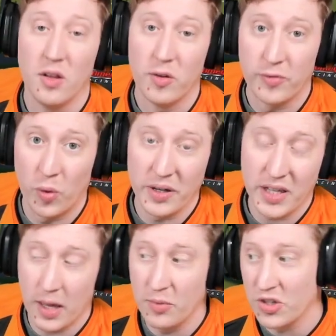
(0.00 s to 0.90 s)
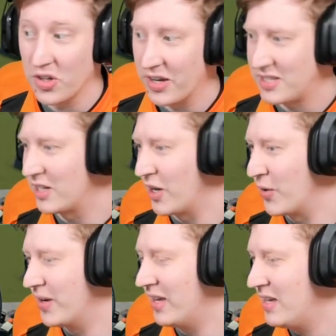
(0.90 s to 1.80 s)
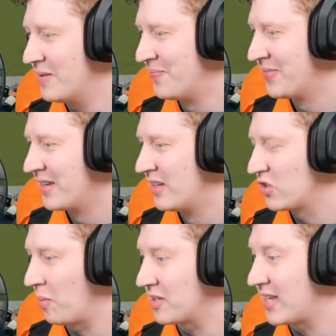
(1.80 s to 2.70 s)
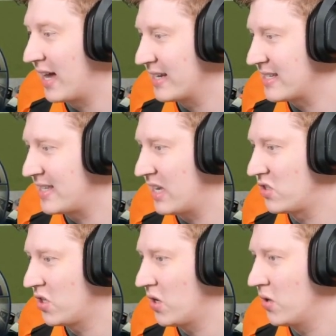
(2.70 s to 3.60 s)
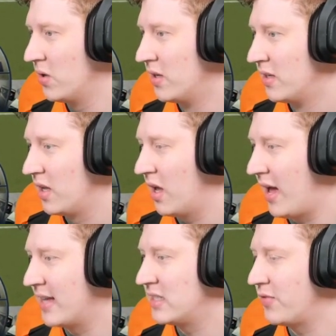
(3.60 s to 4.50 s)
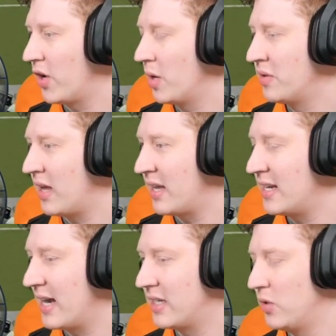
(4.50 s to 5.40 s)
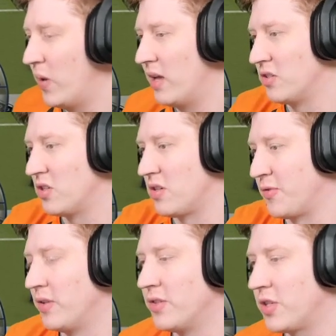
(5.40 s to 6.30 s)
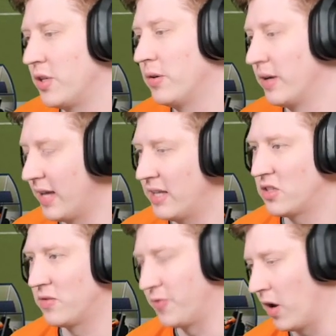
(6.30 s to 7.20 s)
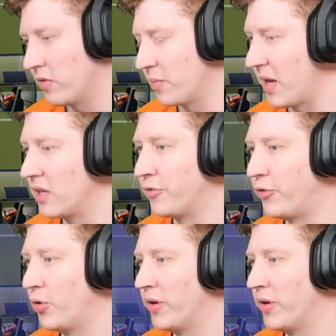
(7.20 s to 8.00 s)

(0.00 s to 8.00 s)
former Cambridge United loanee. Thomas Callas there too. Andy Vyman and Naki Wells as the front two. Again, five at the back for a